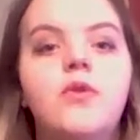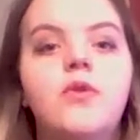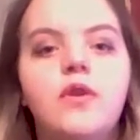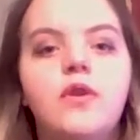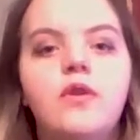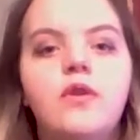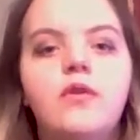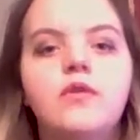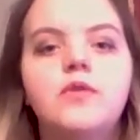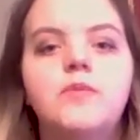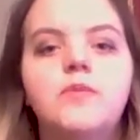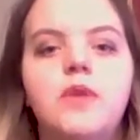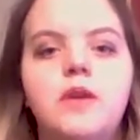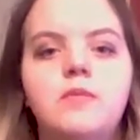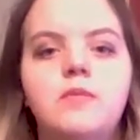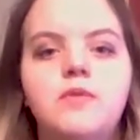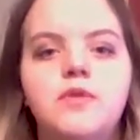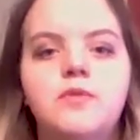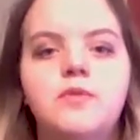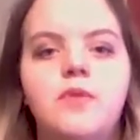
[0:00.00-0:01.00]
you are going to
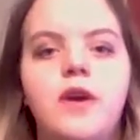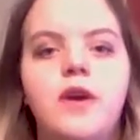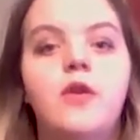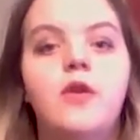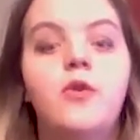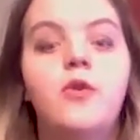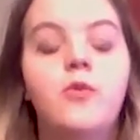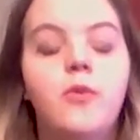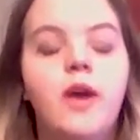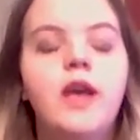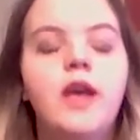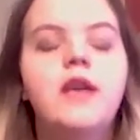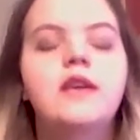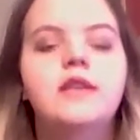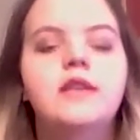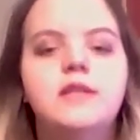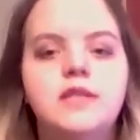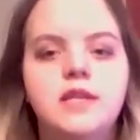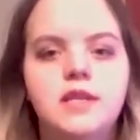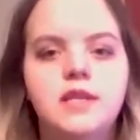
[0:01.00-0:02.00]
be able to write a
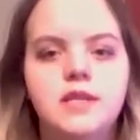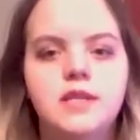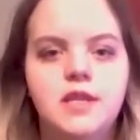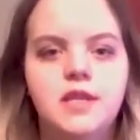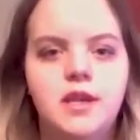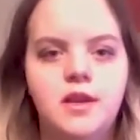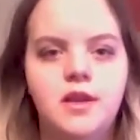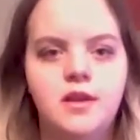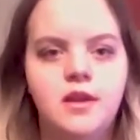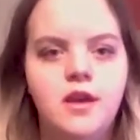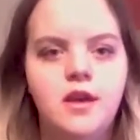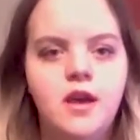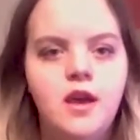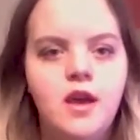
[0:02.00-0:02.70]
great kissing scene.